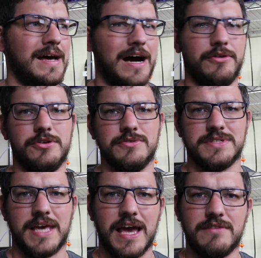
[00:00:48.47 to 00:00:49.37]
how to
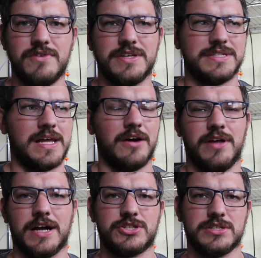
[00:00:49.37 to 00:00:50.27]
use canvas and how
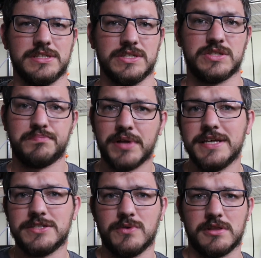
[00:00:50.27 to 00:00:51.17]
to actually
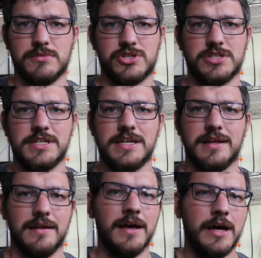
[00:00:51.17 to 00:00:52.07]
splice with the
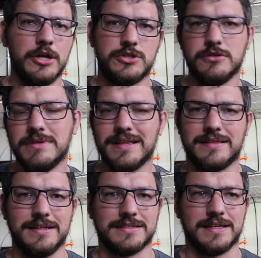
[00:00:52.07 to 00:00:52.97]
machine and tune it
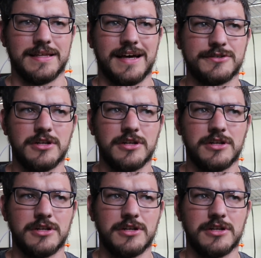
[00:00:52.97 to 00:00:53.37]
and things like that.